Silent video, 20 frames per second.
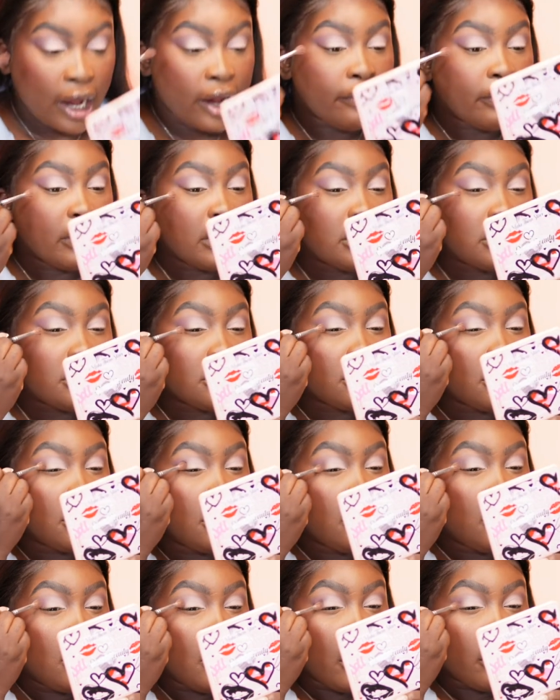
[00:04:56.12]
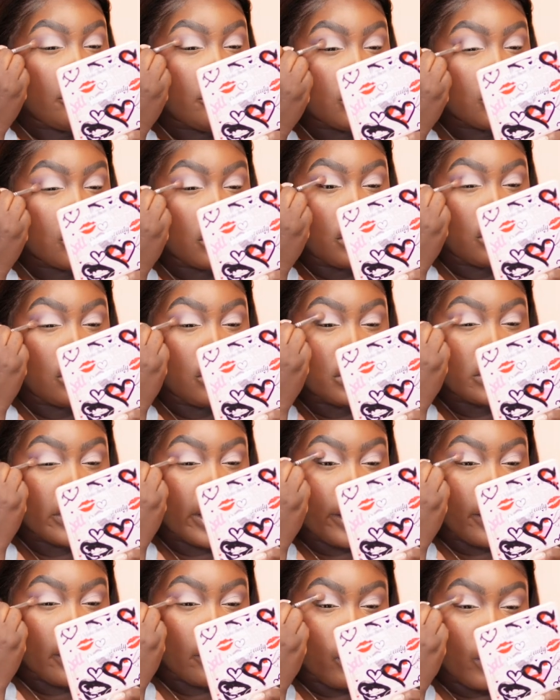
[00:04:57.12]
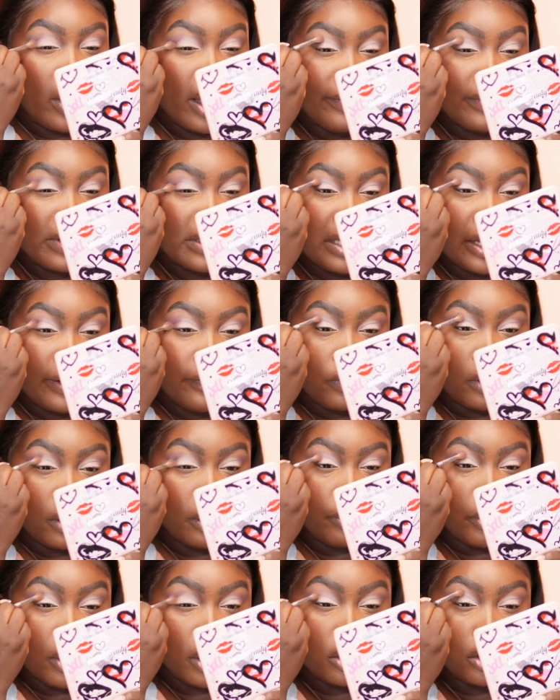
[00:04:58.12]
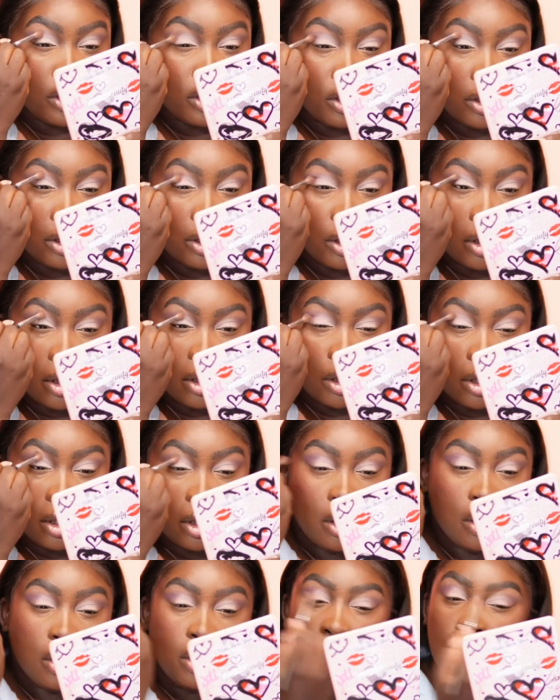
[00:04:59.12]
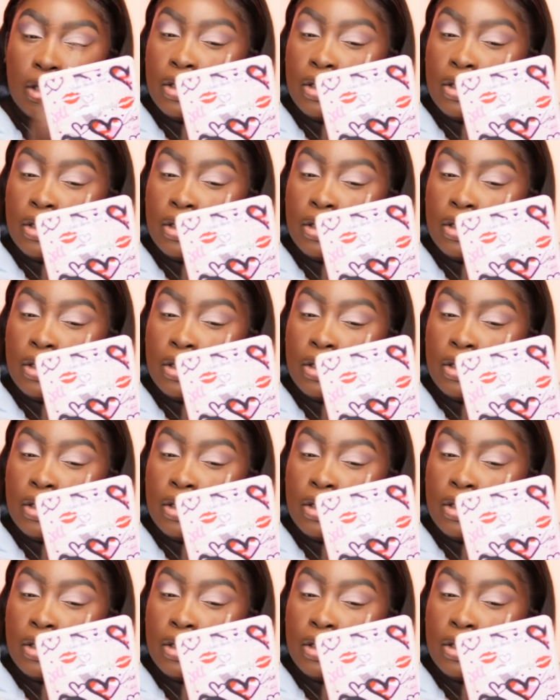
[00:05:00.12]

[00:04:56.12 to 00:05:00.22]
iris. I'm just gonna use that, whatever's left on a brush, just to kind